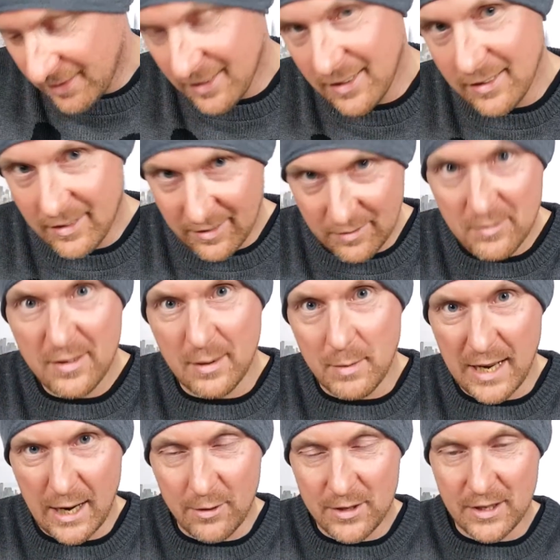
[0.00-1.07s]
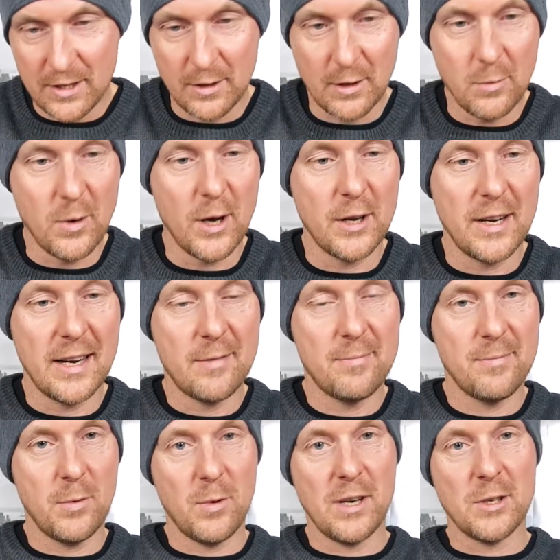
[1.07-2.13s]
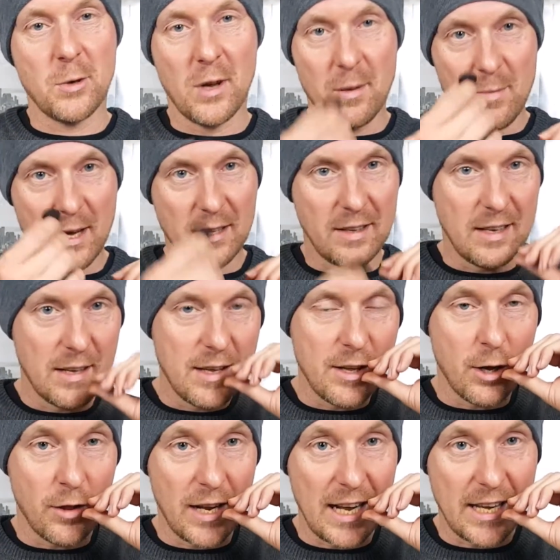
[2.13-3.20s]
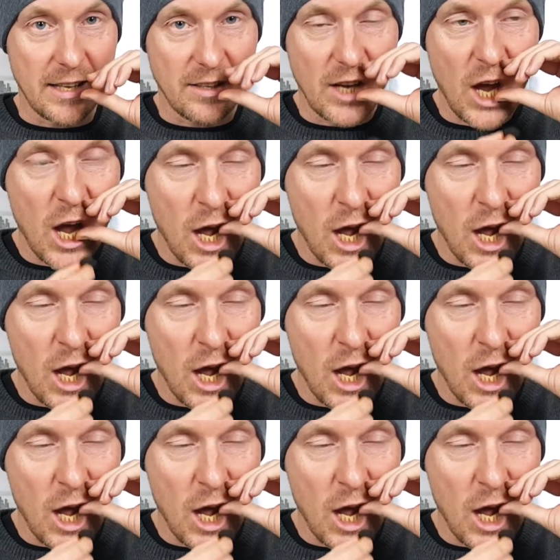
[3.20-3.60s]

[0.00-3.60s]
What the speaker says: and its similarity to the word here. We're talking about Röda Lacket.